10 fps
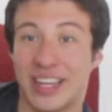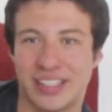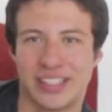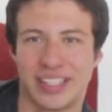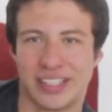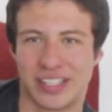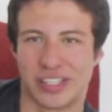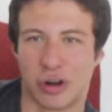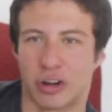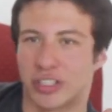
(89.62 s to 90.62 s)
This is
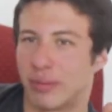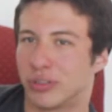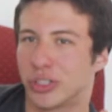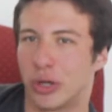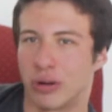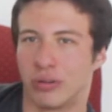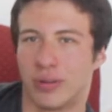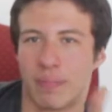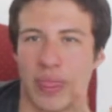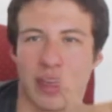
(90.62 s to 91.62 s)
his archetypal struggle,
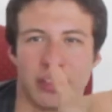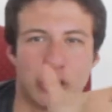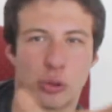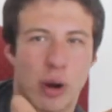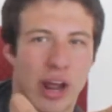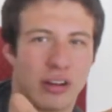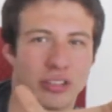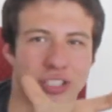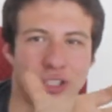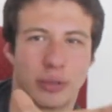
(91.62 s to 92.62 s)
the
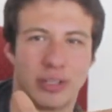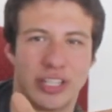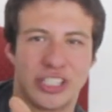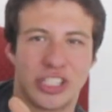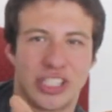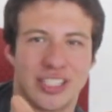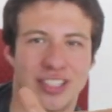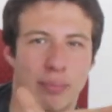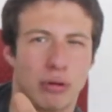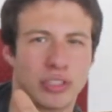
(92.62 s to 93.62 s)
trials and tribulations
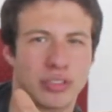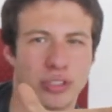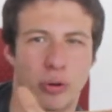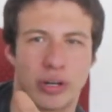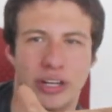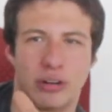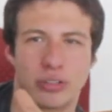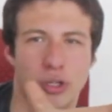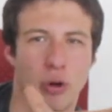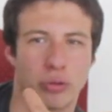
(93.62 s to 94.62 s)
that most story
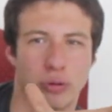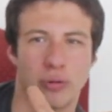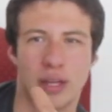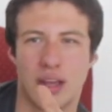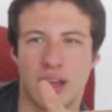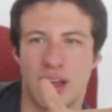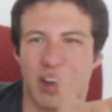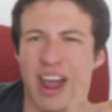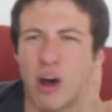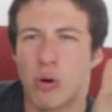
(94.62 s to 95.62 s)
heroes go through.
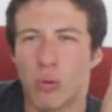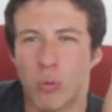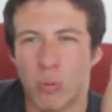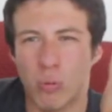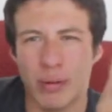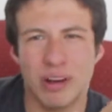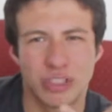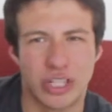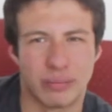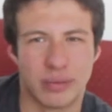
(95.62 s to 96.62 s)
Now, what about
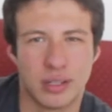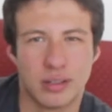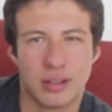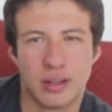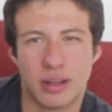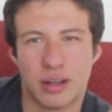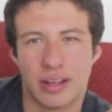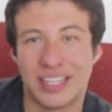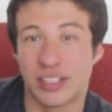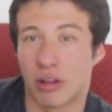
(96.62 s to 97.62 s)
Jim?
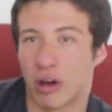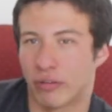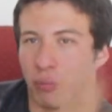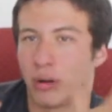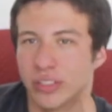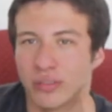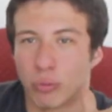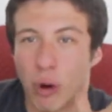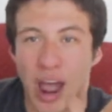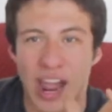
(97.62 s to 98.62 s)
He's along for most of the
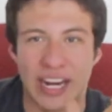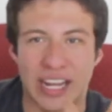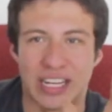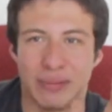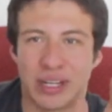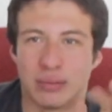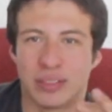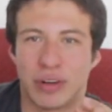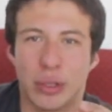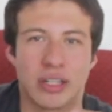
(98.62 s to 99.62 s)
ride and he becomes
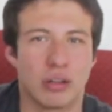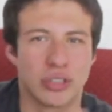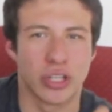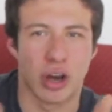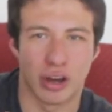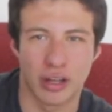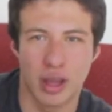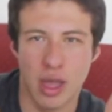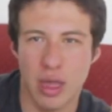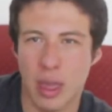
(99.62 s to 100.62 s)
very close to
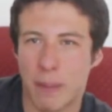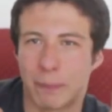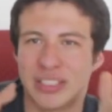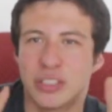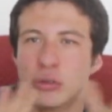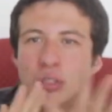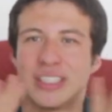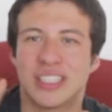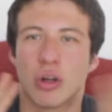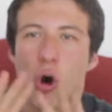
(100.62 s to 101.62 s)
Huck. But due to
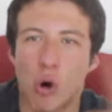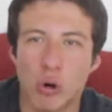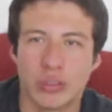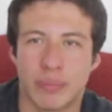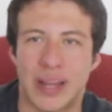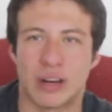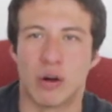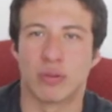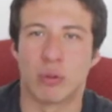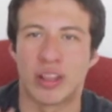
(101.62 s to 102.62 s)
this whole debate
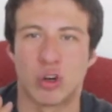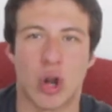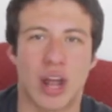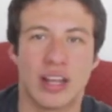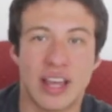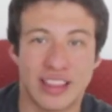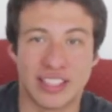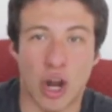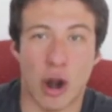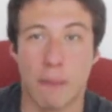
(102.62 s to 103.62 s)
over whether or not the
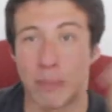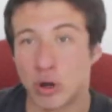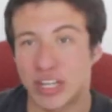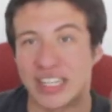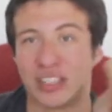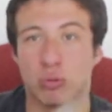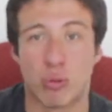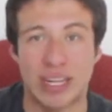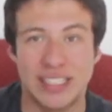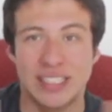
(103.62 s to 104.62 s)
entire book is
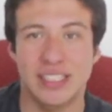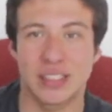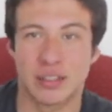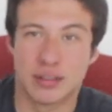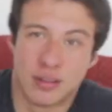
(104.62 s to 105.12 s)
racist,